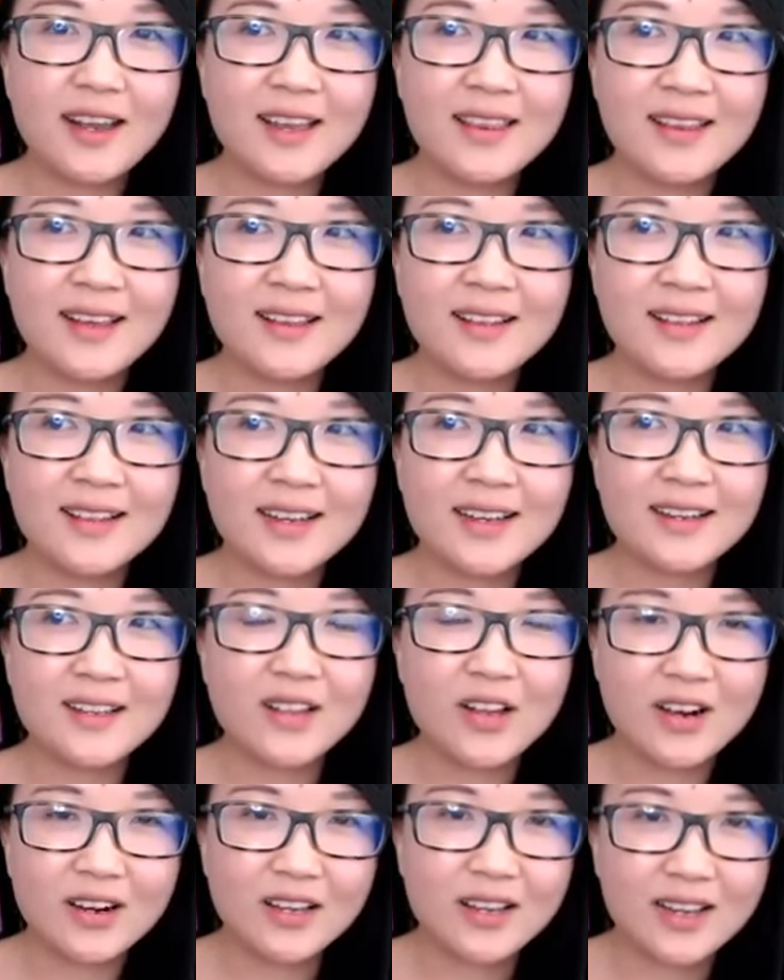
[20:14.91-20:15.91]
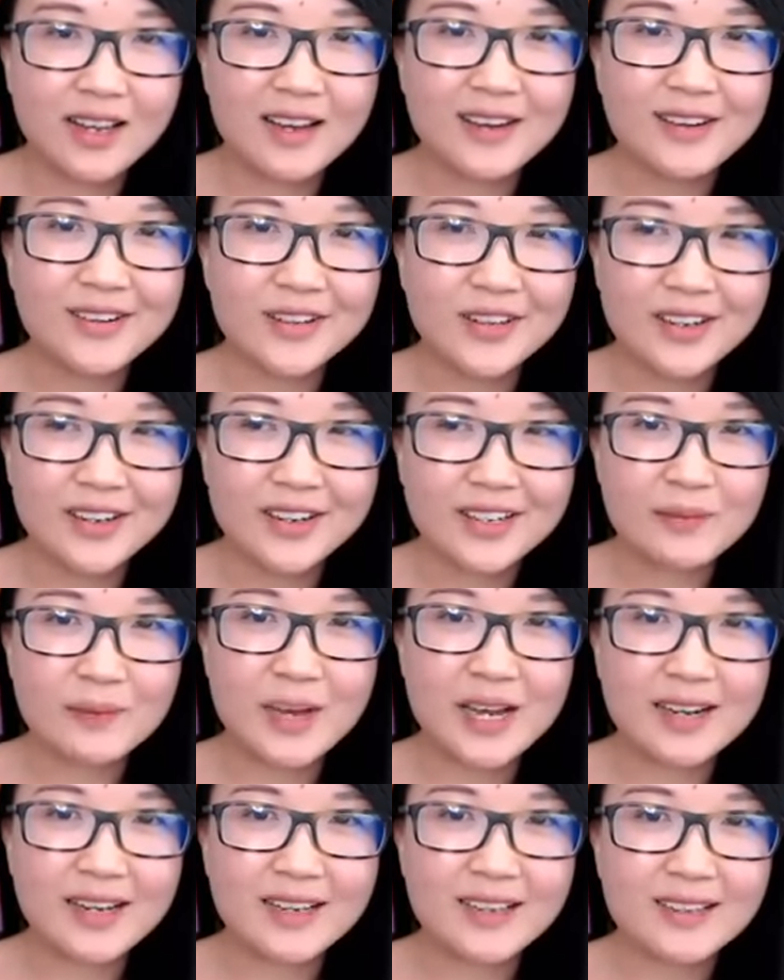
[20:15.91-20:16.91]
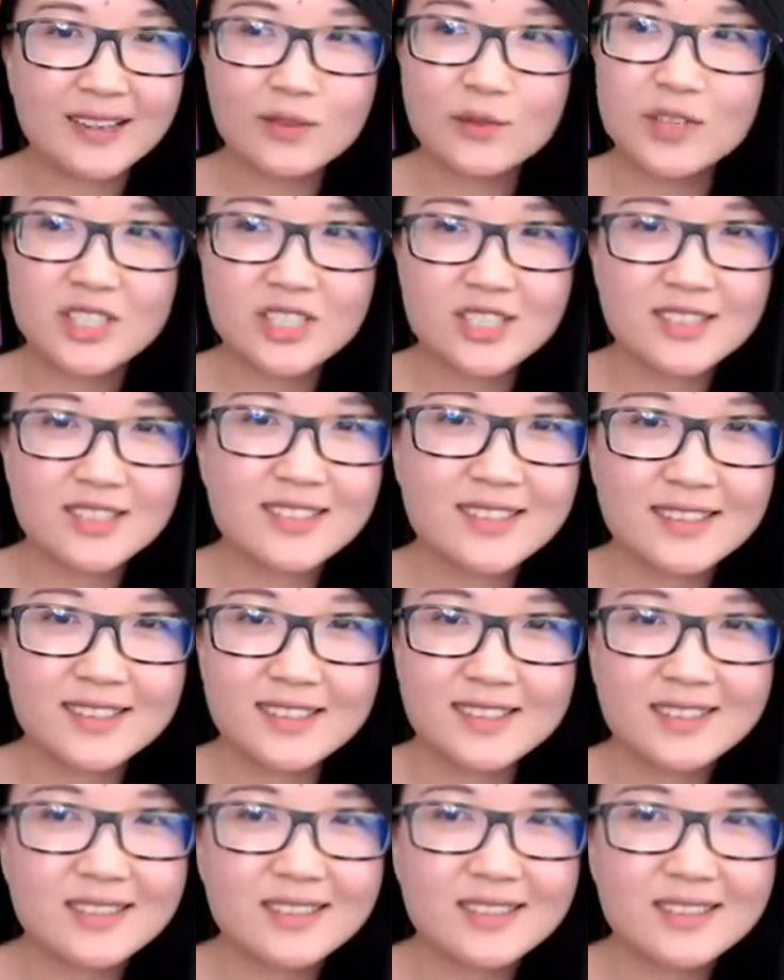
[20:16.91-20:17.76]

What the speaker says: and then like logging out and logging back in, which